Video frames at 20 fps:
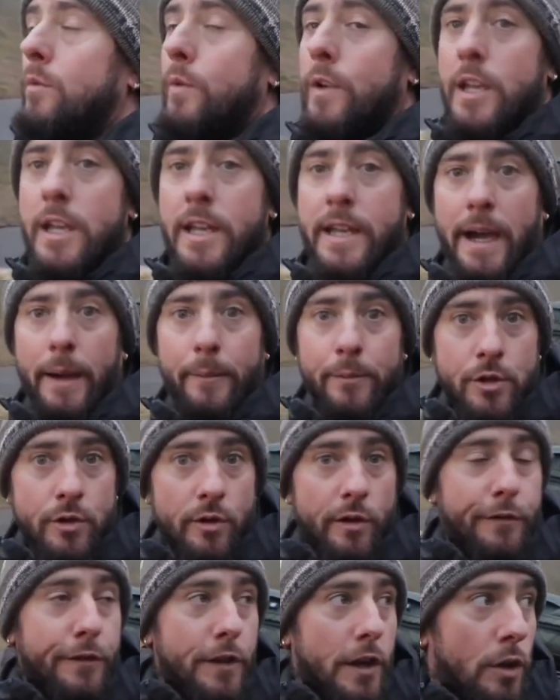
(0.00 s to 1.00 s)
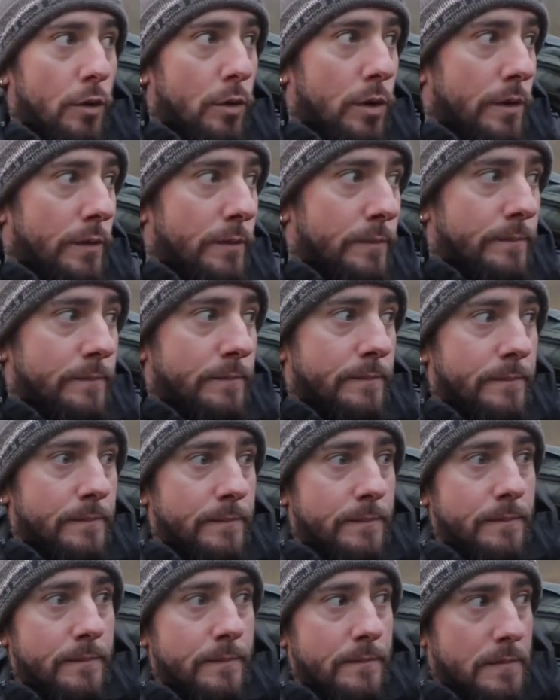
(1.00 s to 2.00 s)
we can capture a few
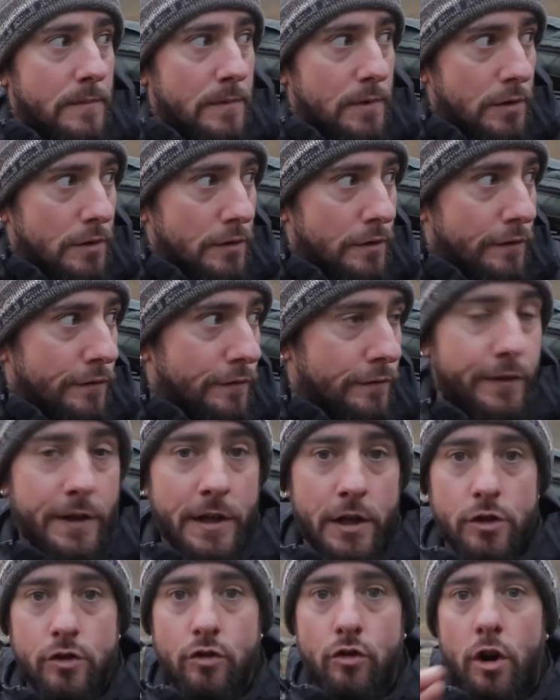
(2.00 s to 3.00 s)
fingers